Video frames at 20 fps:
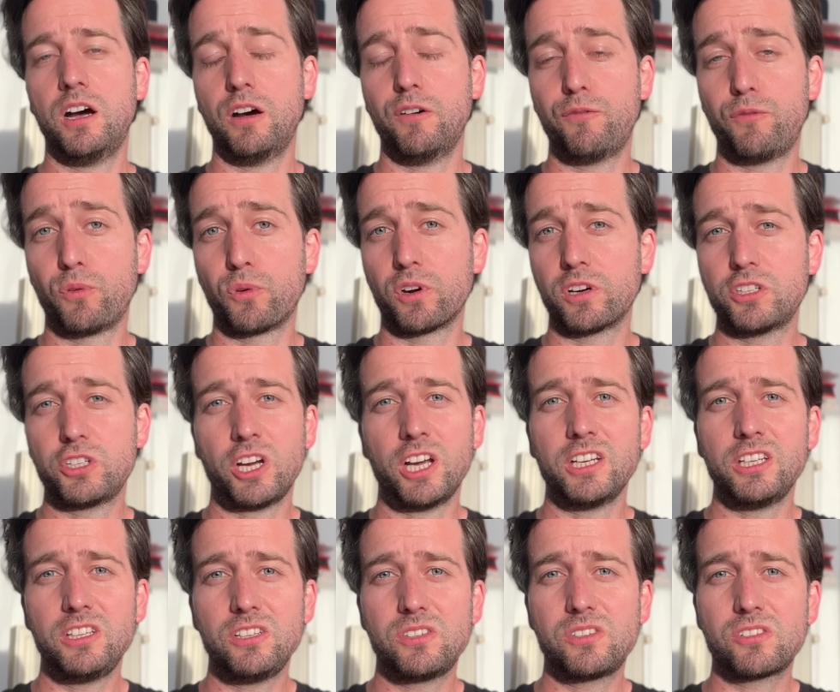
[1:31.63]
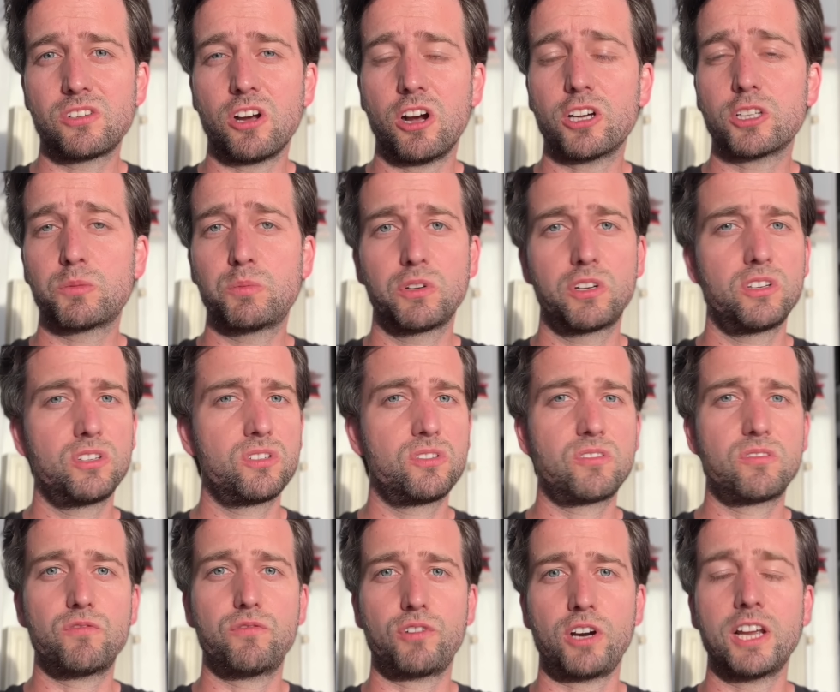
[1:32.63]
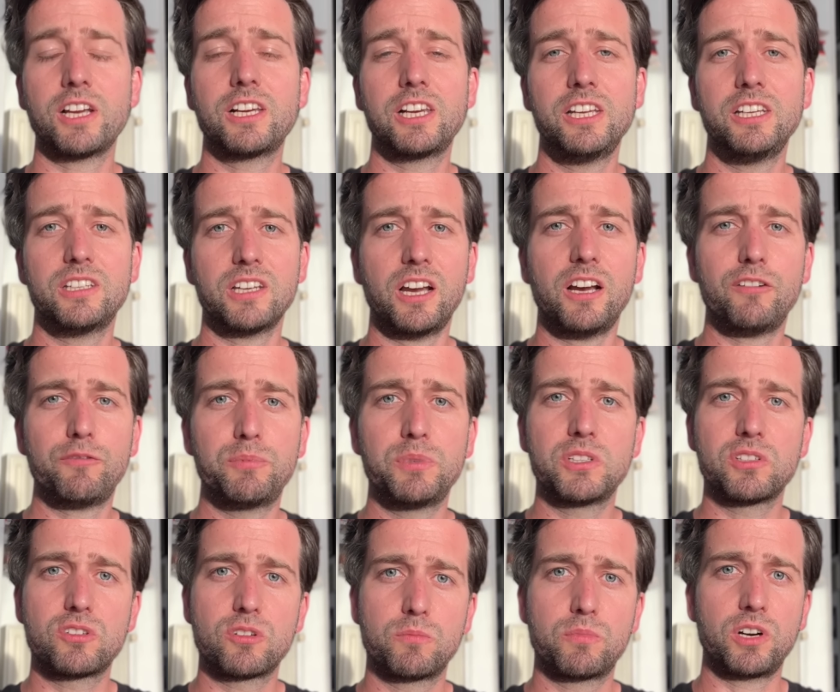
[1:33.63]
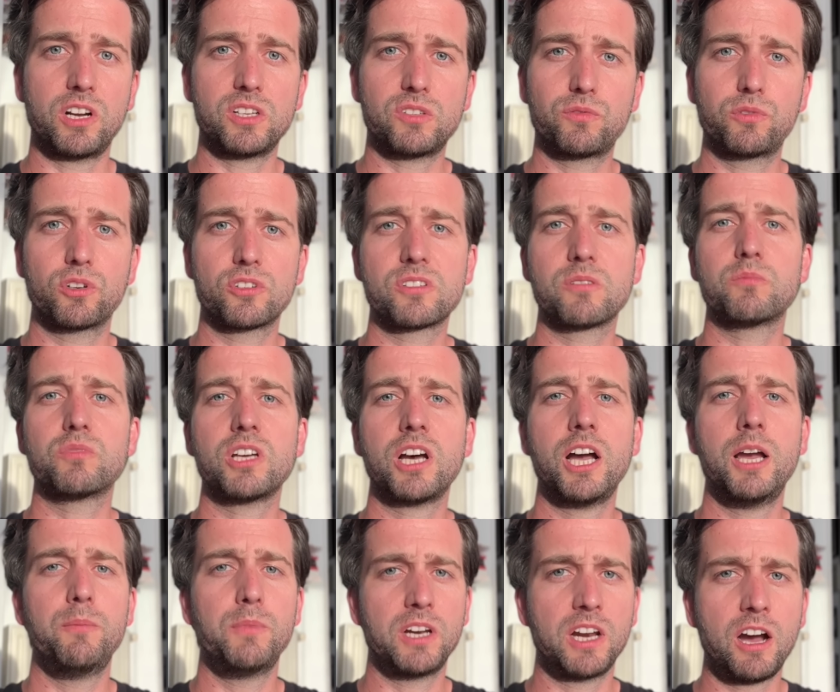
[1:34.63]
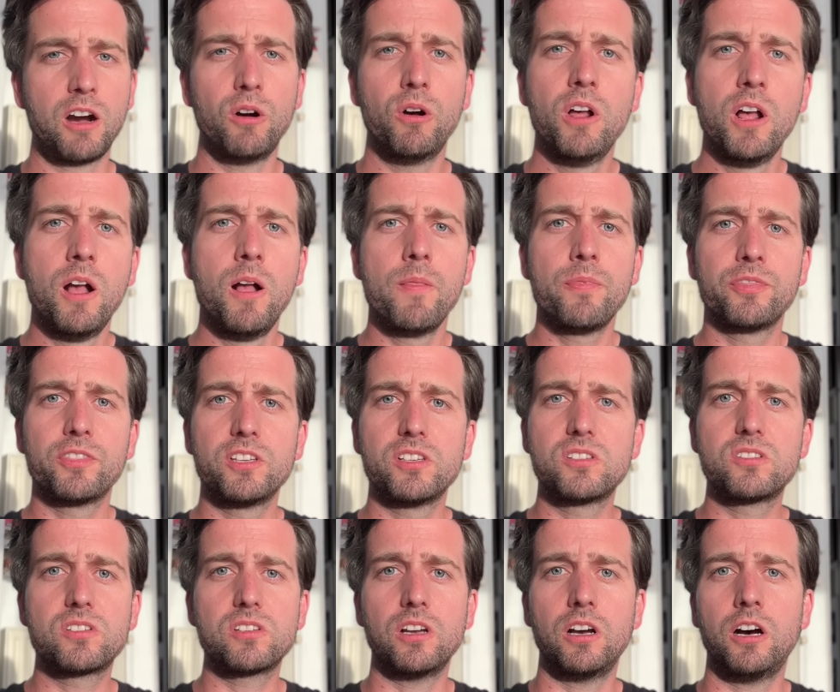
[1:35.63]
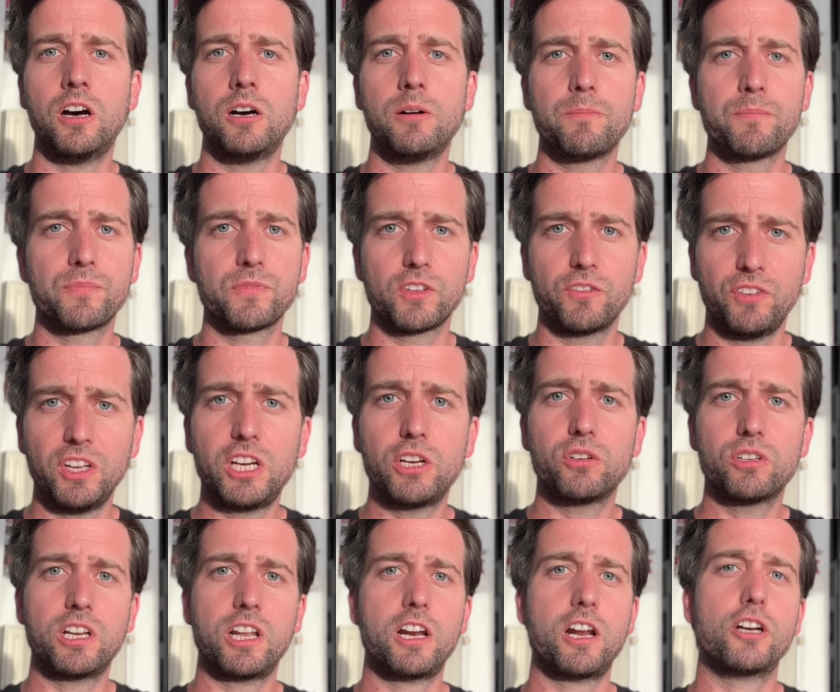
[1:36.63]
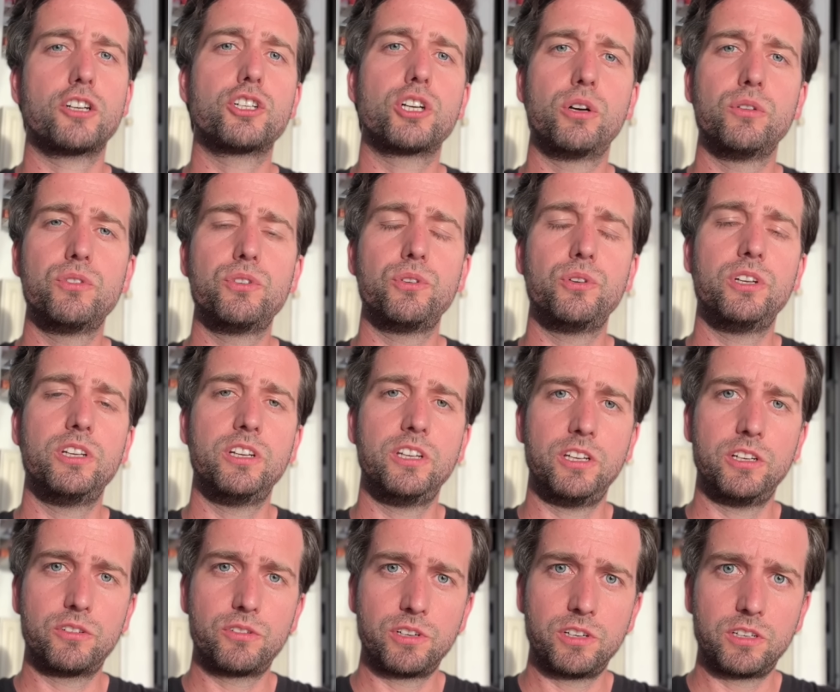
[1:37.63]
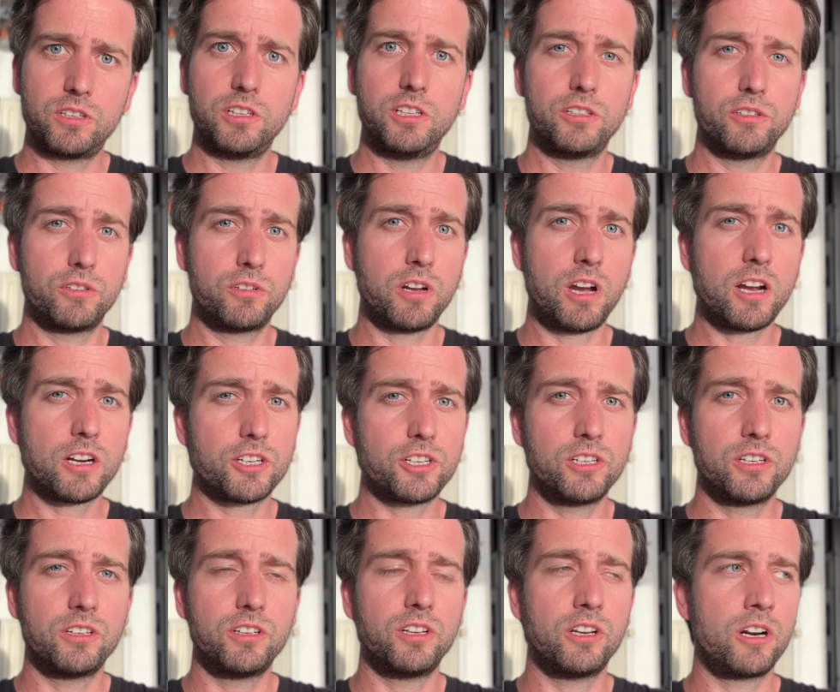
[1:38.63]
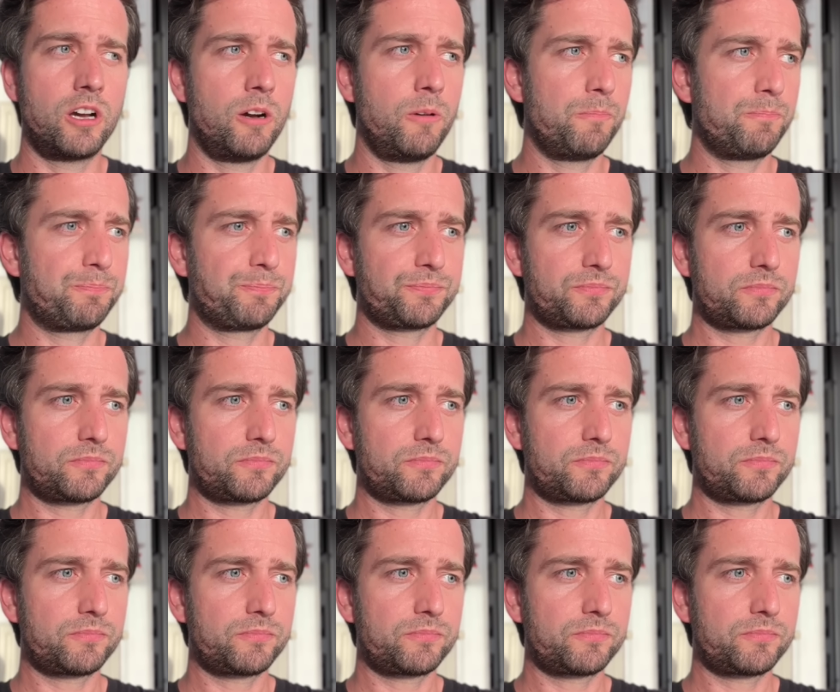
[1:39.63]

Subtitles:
for Chinese stocks, because frankly, they have been suppressed for some time. And now this video that I showed you in the introduction, you know,